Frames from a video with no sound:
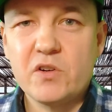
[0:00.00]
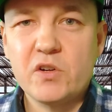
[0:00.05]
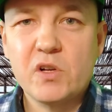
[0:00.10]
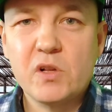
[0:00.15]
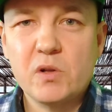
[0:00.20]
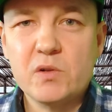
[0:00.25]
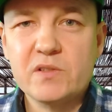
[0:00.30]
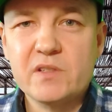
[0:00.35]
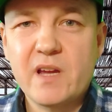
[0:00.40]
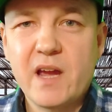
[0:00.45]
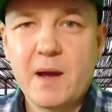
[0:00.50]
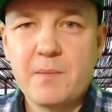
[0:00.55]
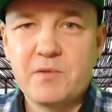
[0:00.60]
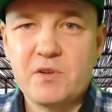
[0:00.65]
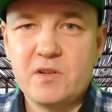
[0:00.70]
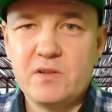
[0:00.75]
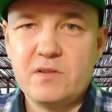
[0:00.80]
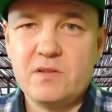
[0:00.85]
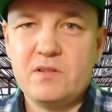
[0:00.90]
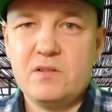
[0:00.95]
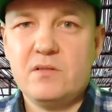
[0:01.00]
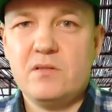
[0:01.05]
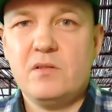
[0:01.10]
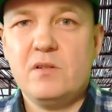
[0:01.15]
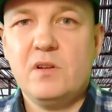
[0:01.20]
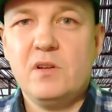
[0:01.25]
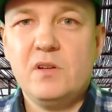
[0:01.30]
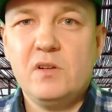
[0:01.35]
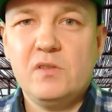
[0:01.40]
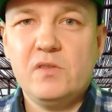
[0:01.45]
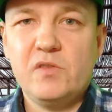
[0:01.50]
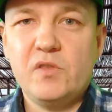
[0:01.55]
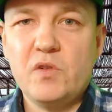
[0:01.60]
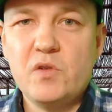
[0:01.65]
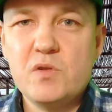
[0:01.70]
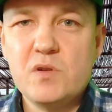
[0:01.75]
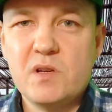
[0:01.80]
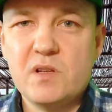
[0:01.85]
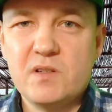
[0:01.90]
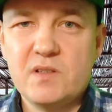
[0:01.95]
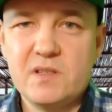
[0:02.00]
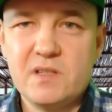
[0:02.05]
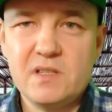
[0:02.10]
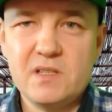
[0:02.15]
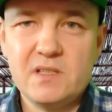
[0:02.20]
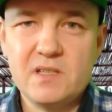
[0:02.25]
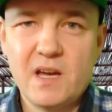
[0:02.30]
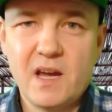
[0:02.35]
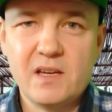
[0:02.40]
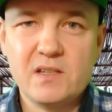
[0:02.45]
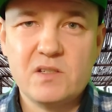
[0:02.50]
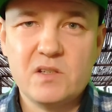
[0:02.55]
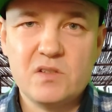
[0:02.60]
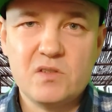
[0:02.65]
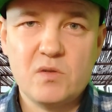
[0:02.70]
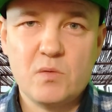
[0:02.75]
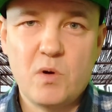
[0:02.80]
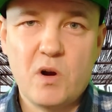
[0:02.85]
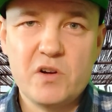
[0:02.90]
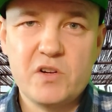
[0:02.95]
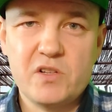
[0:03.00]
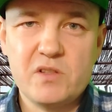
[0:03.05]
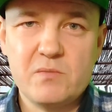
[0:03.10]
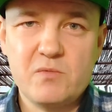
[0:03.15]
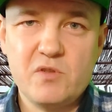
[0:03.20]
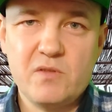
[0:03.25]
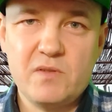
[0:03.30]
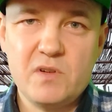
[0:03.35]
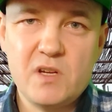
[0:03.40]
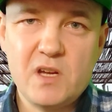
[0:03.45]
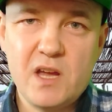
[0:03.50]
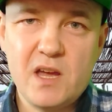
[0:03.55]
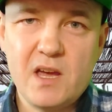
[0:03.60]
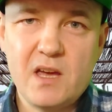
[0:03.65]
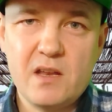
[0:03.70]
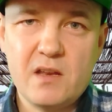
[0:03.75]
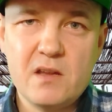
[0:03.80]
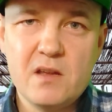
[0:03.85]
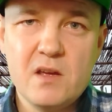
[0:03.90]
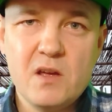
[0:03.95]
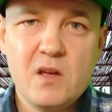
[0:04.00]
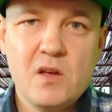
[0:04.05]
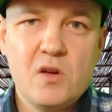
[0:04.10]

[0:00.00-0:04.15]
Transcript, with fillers: on your closed captions, so you can see the text as you're watching the movie, and